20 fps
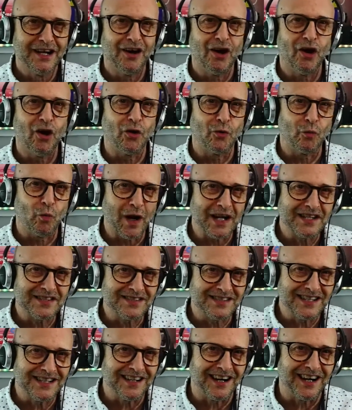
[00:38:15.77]
on
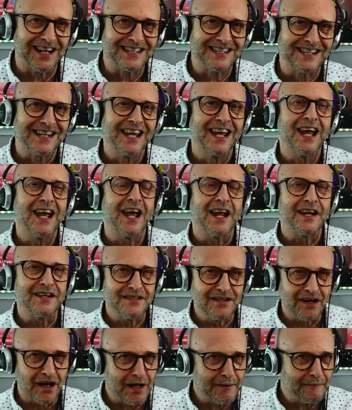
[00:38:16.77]
Wednesday night,
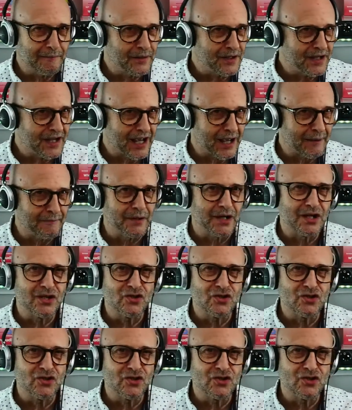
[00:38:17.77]
9 p.m.